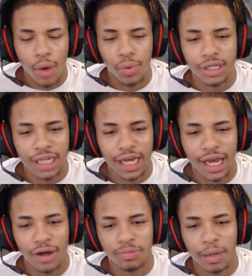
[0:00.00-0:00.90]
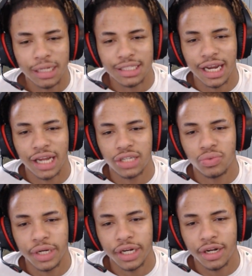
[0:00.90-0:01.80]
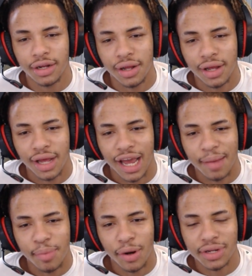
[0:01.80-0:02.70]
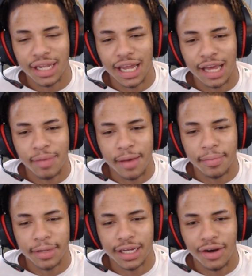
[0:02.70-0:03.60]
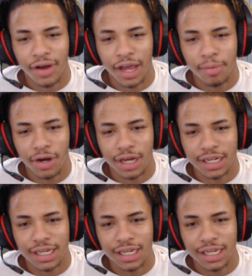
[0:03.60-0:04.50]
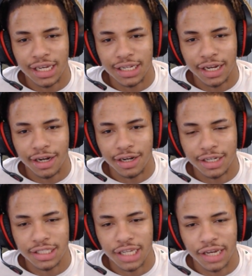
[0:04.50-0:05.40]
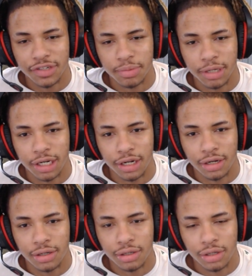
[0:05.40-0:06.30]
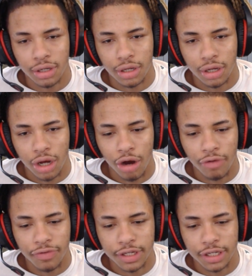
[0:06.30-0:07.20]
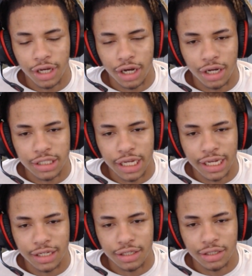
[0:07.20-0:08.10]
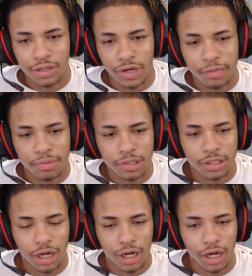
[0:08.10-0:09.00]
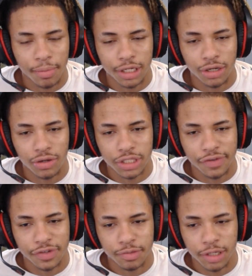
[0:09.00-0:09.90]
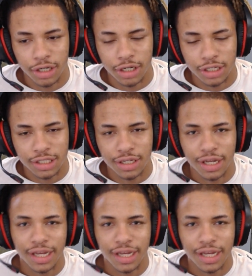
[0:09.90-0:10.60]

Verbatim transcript: would say I was about to say that's weird. Hey, bro, looking like Batman. Okay, bro, got the he got the haircut, he shaved his beard down. Hopefully, uh, Tate don't keep his. Uh, I mean, don't shave his beard because